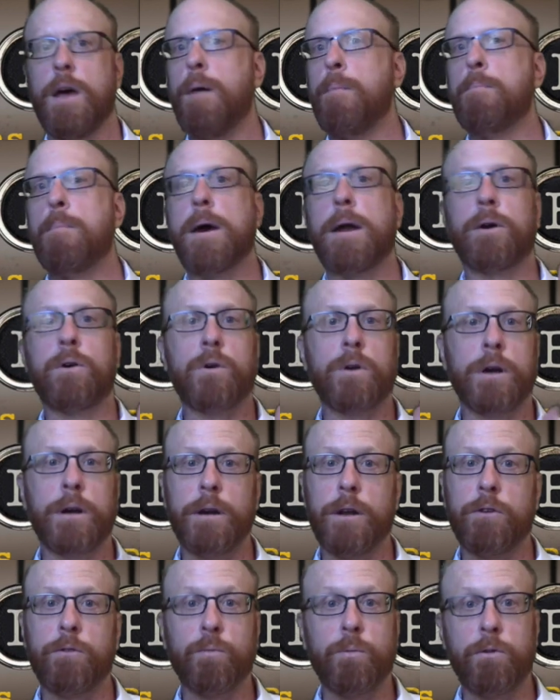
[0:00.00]
Medical
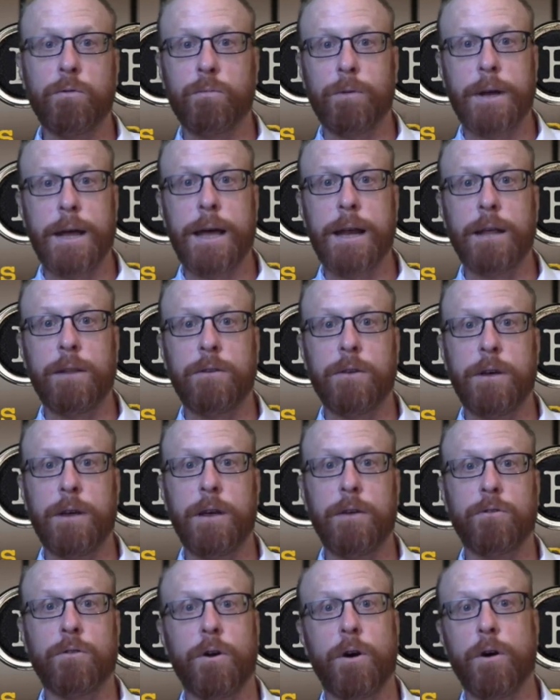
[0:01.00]
condition was related to
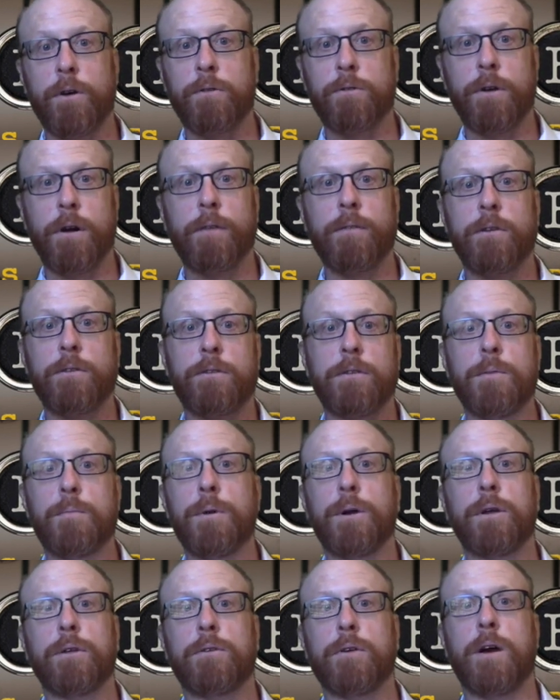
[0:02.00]
his or her service in the
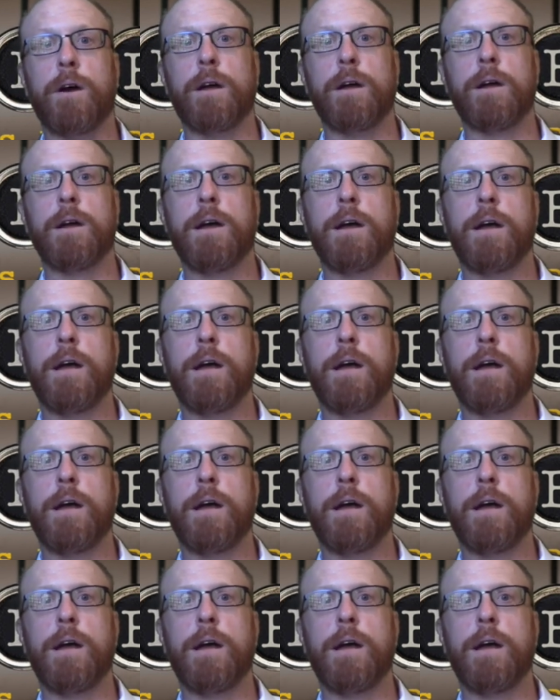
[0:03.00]
military.